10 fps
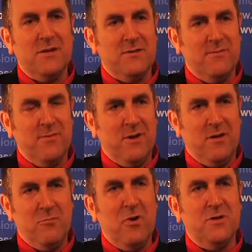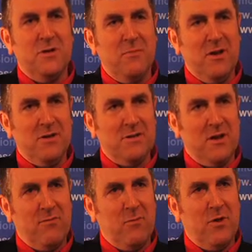massive
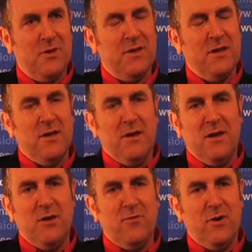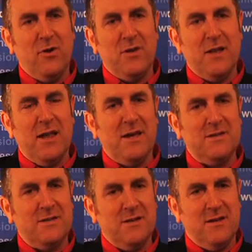multi-millions every month. If we look at the
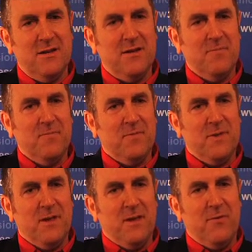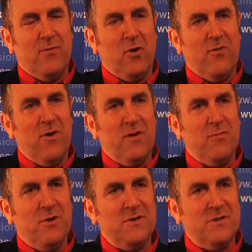last 4 or
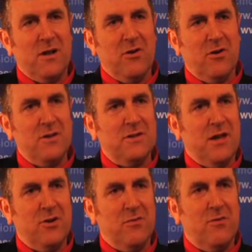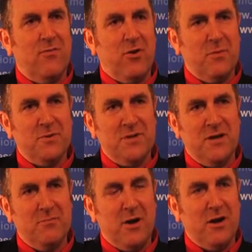5 months, Telcordia has taken over
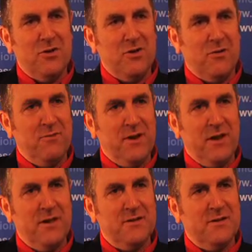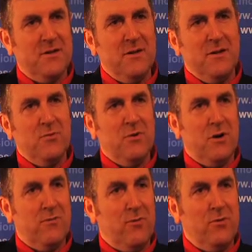40% market share of net adds
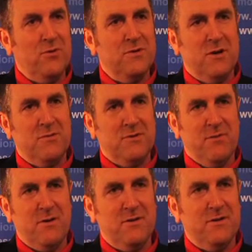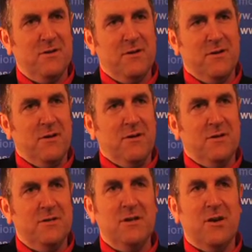with our 4 new service providers.
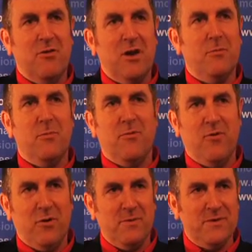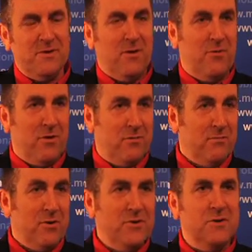It's an incredible performance of our
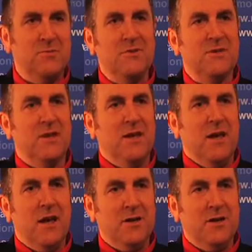customers,